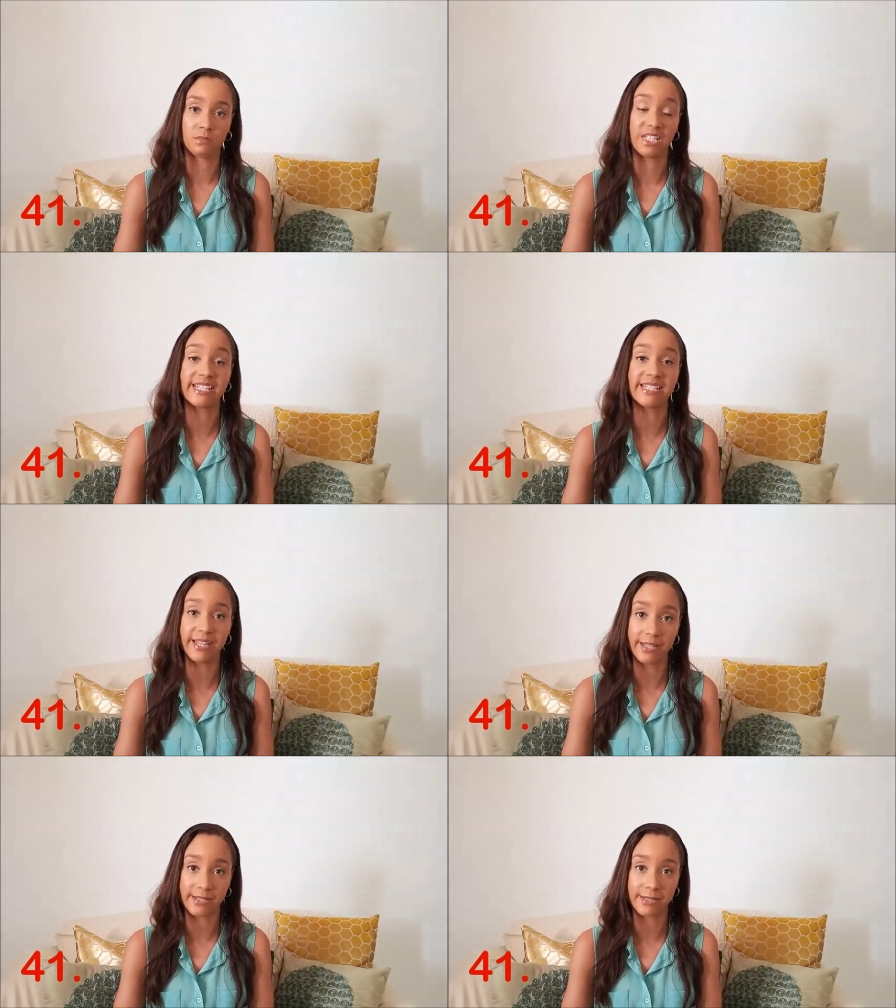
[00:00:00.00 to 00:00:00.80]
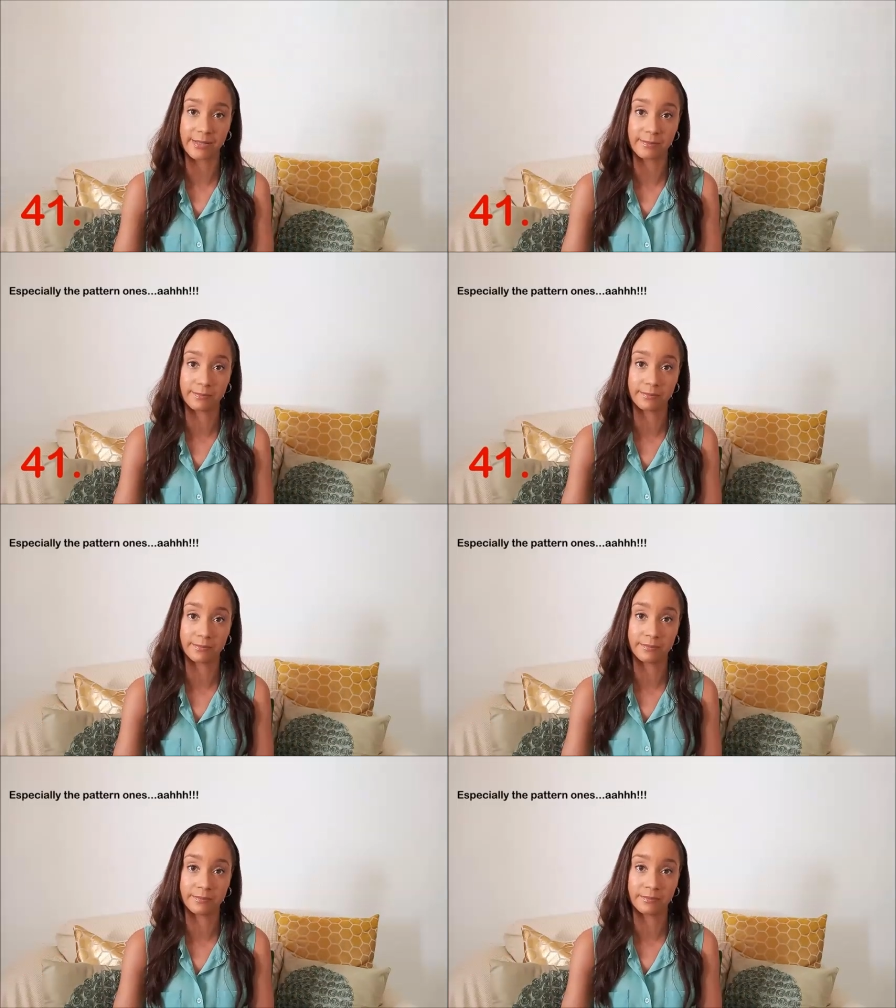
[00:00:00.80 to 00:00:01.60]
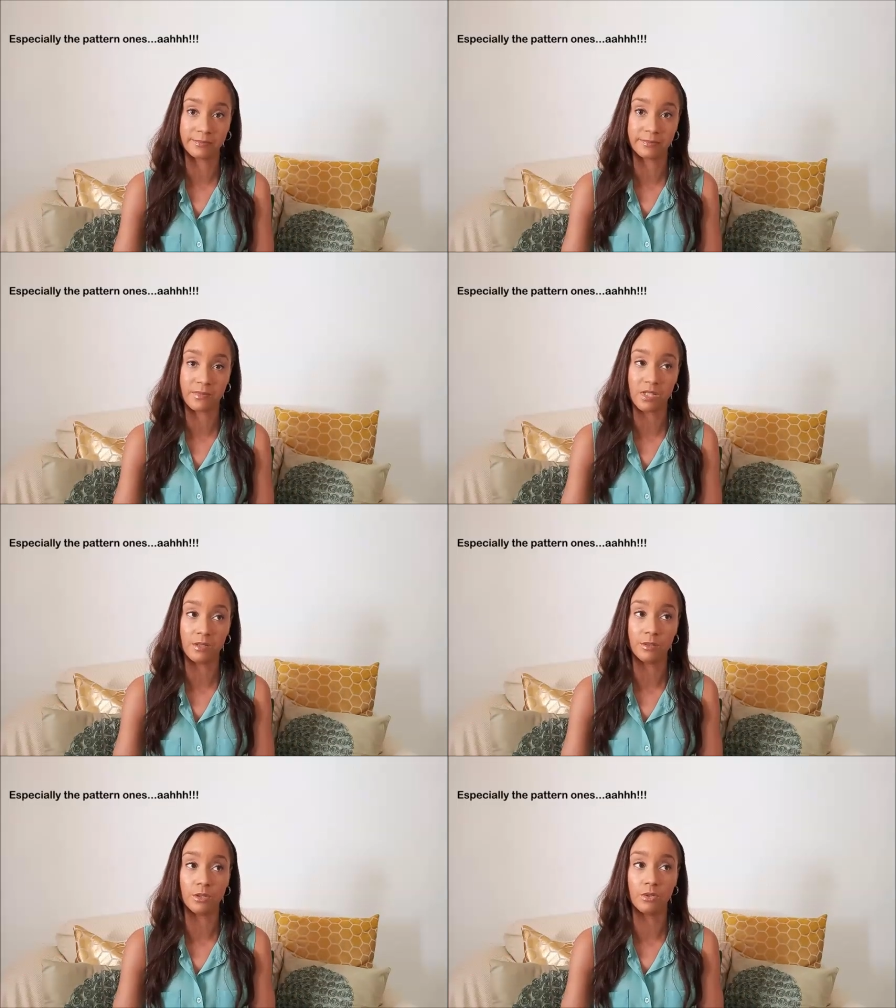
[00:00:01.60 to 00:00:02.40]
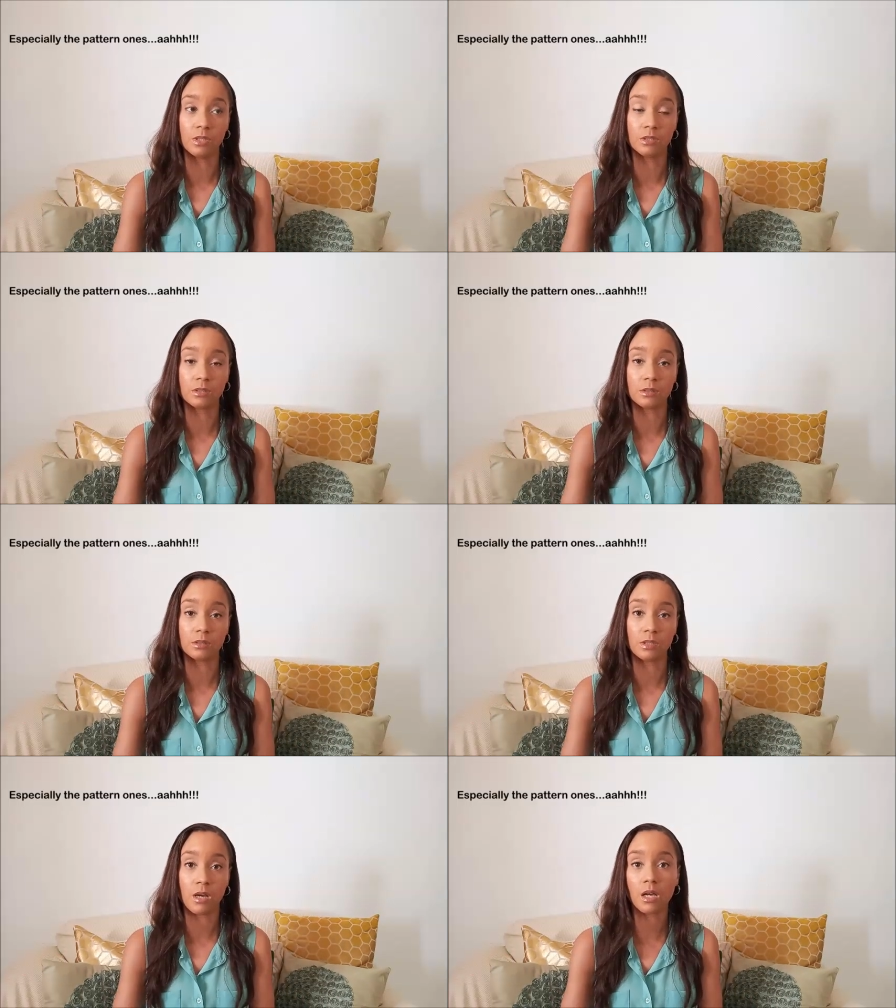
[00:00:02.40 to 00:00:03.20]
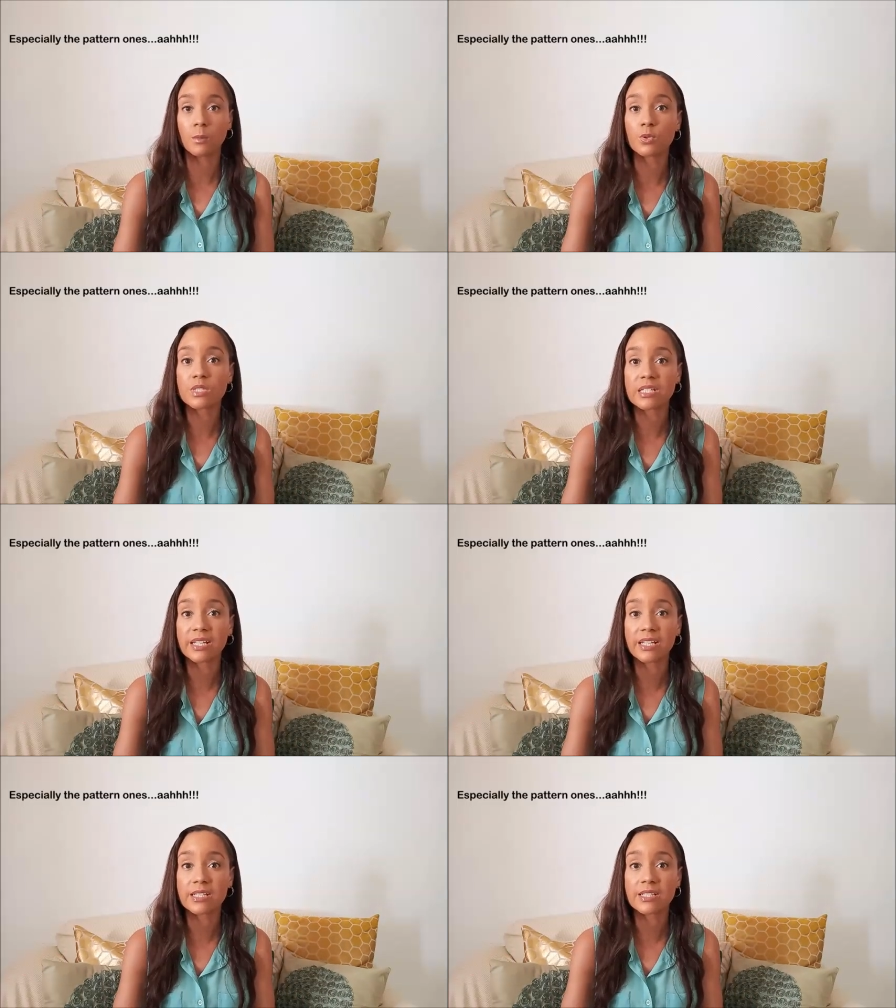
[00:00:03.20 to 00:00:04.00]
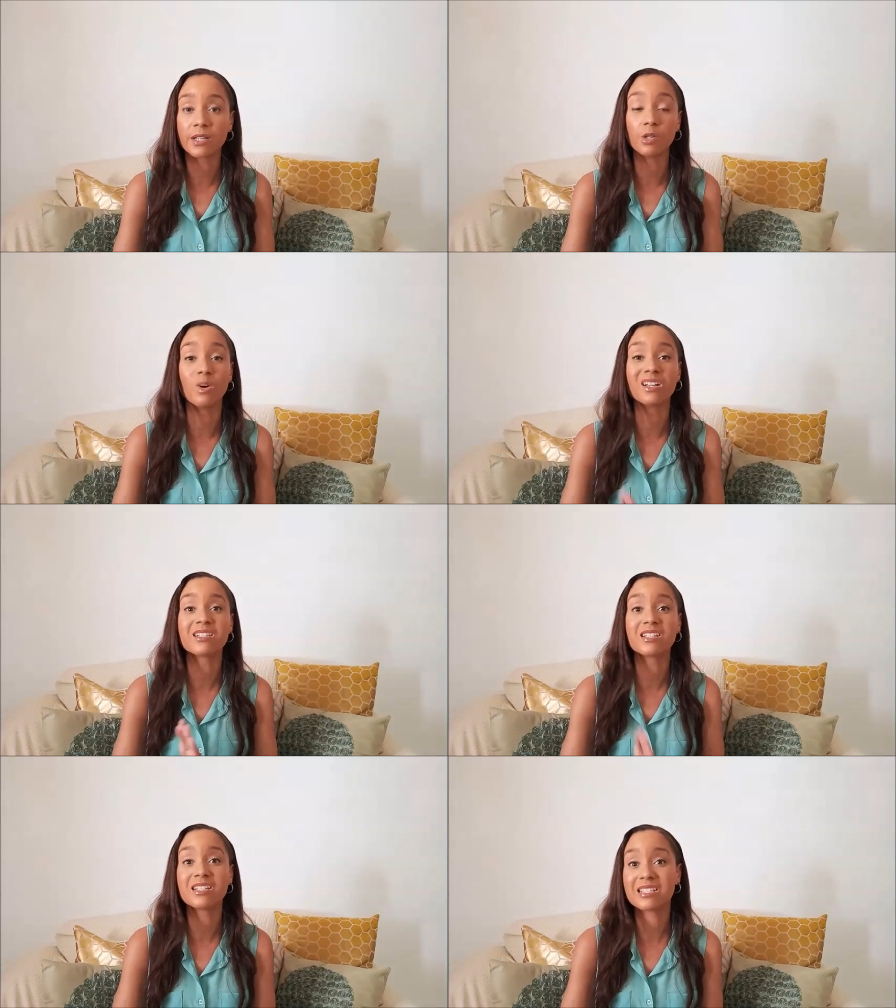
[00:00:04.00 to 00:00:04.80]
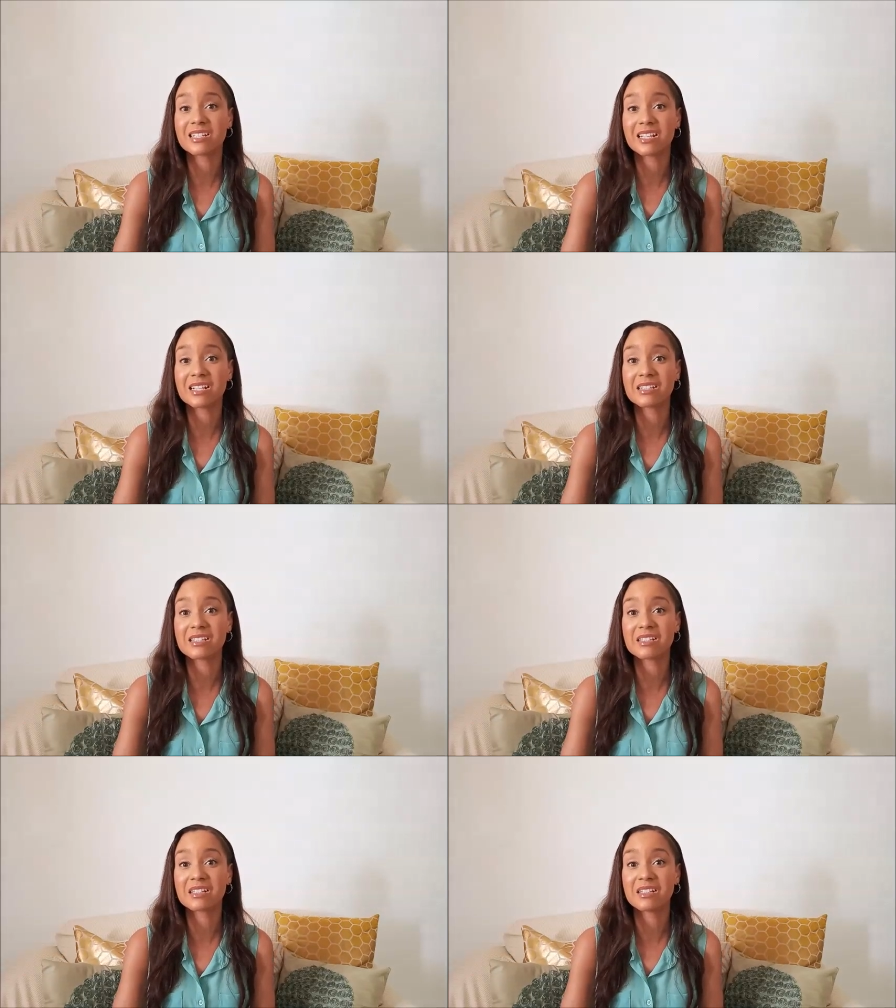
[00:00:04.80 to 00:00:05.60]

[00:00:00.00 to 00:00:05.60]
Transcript: snakes. Don't talk about snakes. I don't want to see snakes.